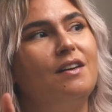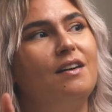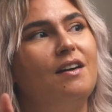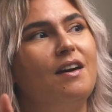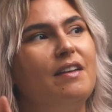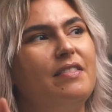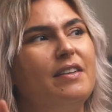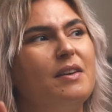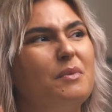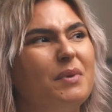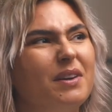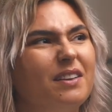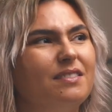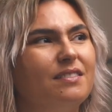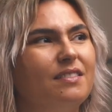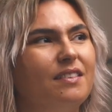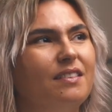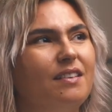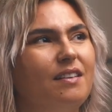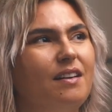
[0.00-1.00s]
I think
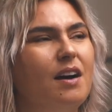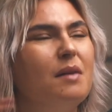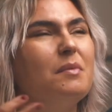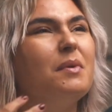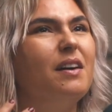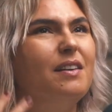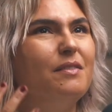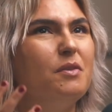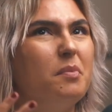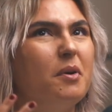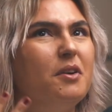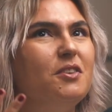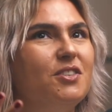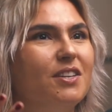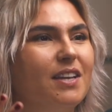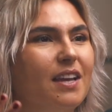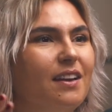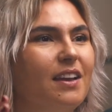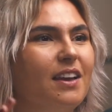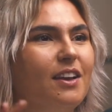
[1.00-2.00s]
I'm kind of
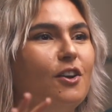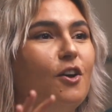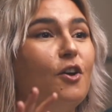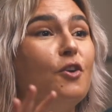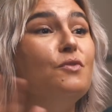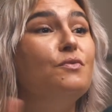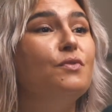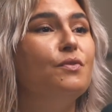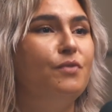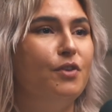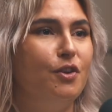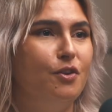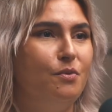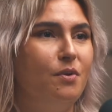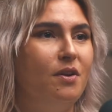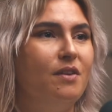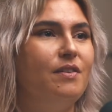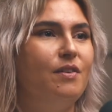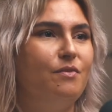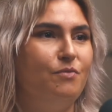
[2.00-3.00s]
approaching it like an overview
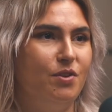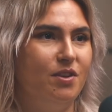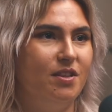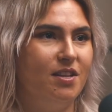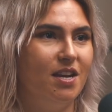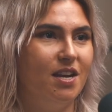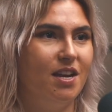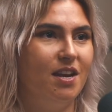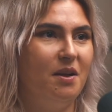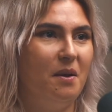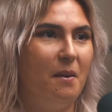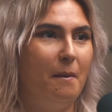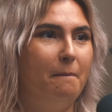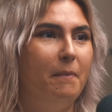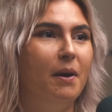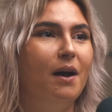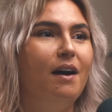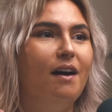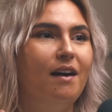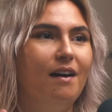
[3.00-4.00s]
of everything.
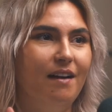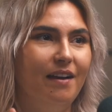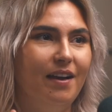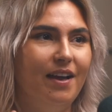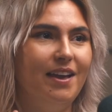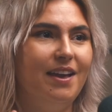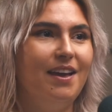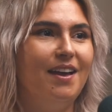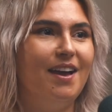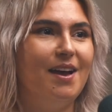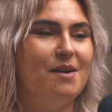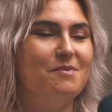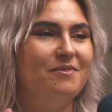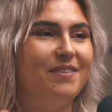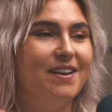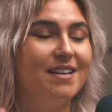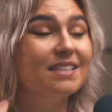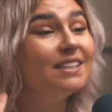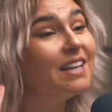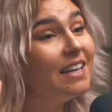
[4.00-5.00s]
But I am
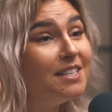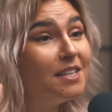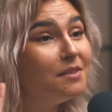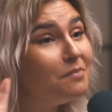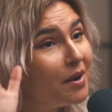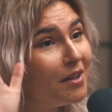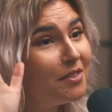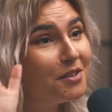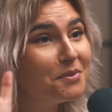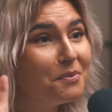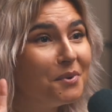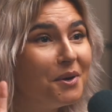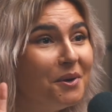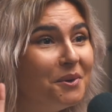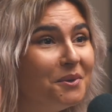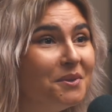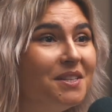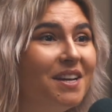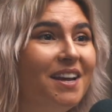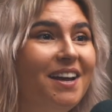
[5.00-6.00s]
fascinated by this
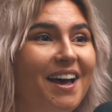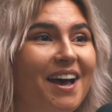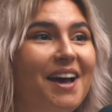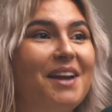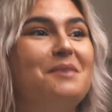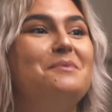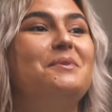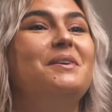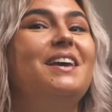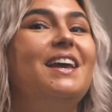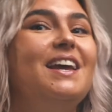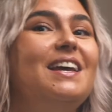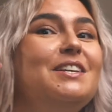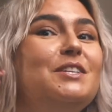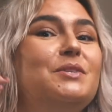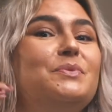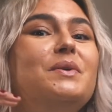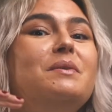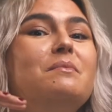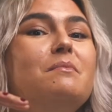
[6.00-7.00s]
world and I want to get
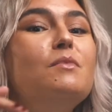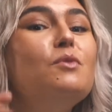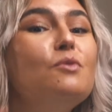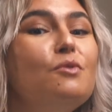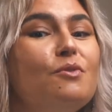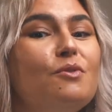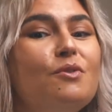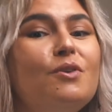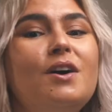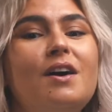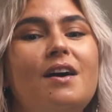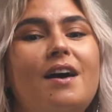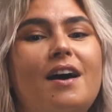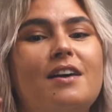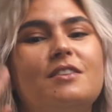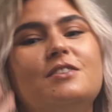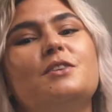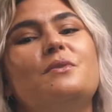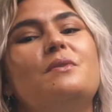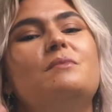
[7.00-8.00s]
into it more.
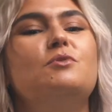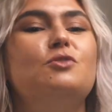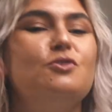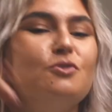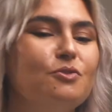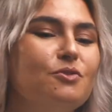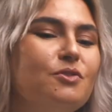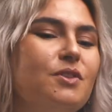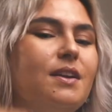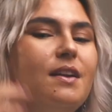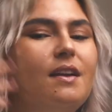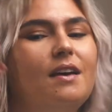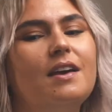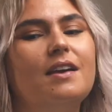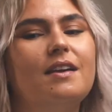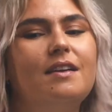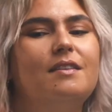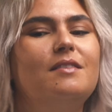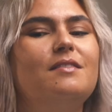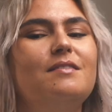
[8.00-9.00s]
And so I'm sure that
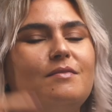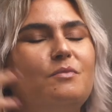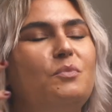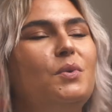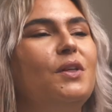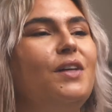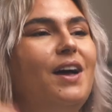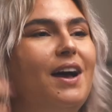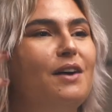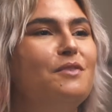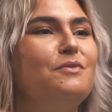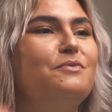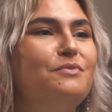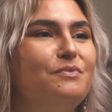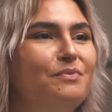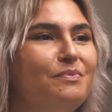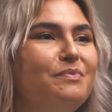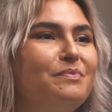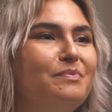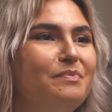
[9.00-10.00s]
like we'll have
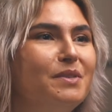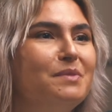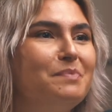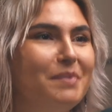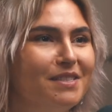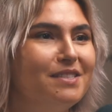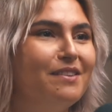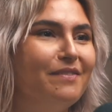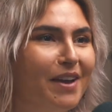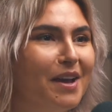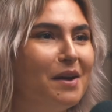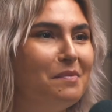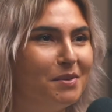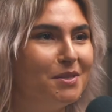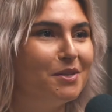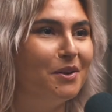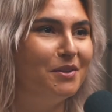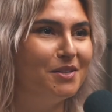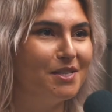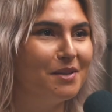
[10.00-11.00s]
specific
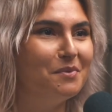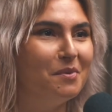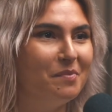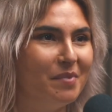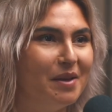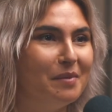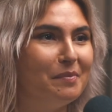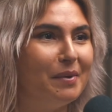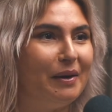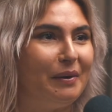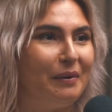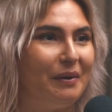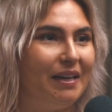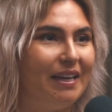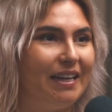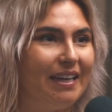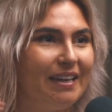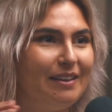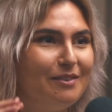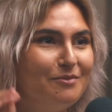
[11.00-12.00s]
episodes that will be about
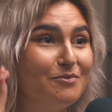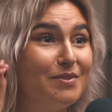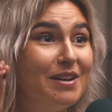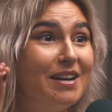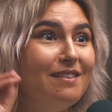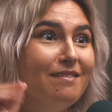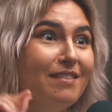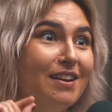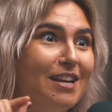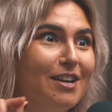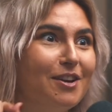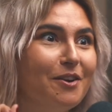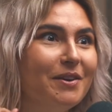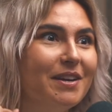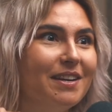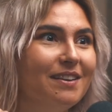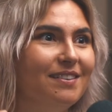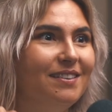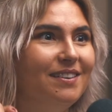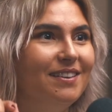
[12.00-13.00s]
like really, really
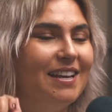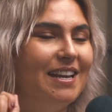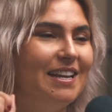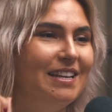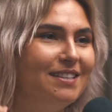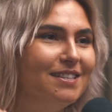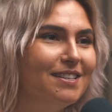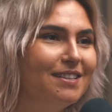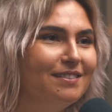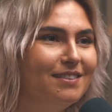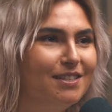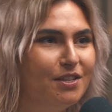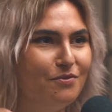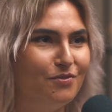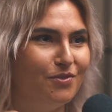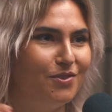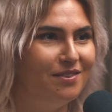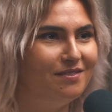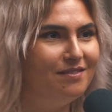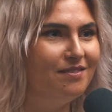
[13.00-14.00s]
going into
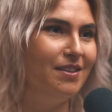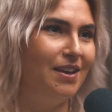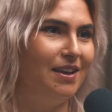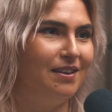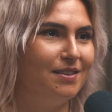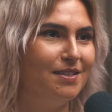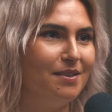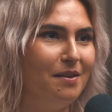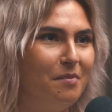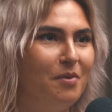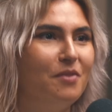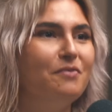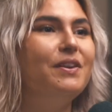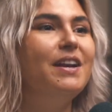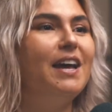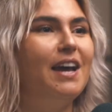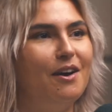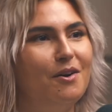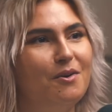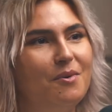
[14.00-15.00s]
different things. But for
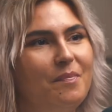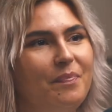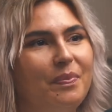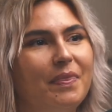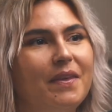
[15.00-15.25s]
now,